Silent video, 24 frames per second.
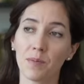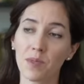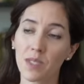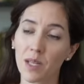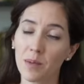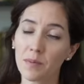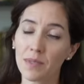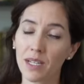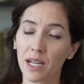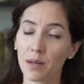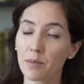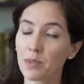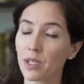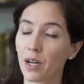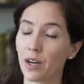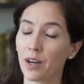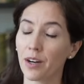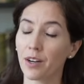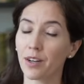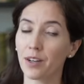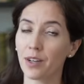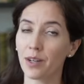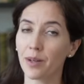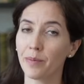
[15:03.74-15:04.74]
sometimes
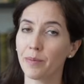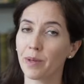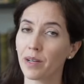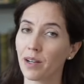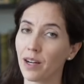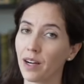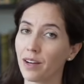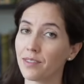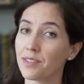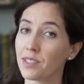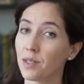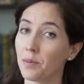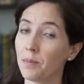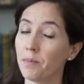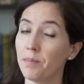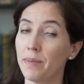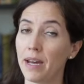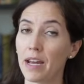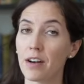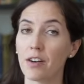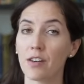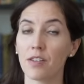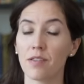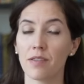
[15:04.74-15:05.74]
harder but often
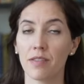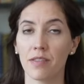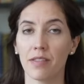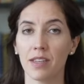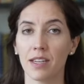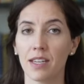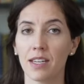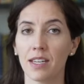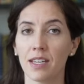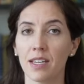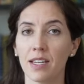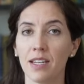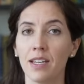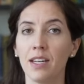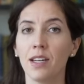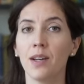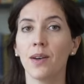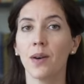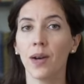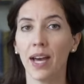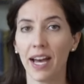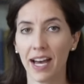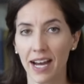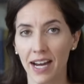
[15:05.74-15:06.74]
better thing
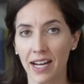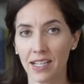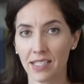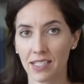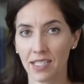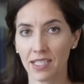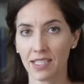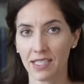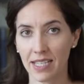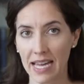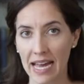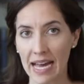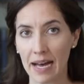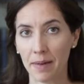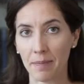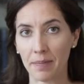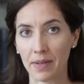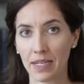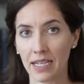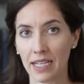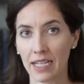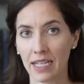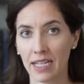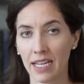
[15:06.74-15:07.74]
as it's
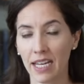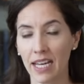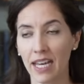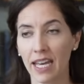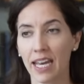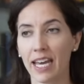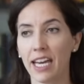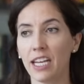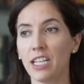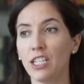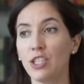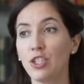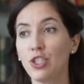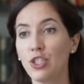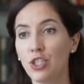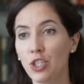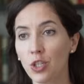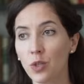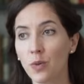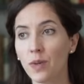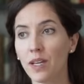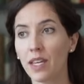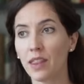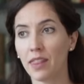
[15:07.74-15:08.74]
happening. And in
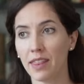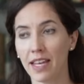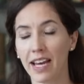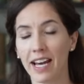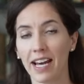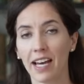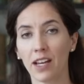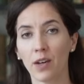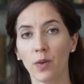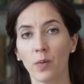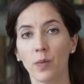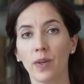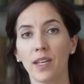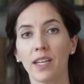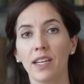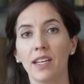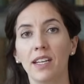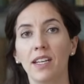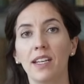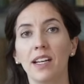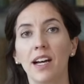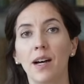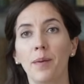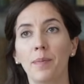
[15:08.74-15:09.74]
doing that, we
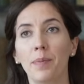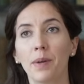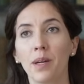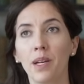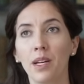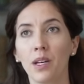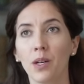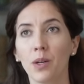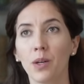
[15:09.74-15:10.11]
end up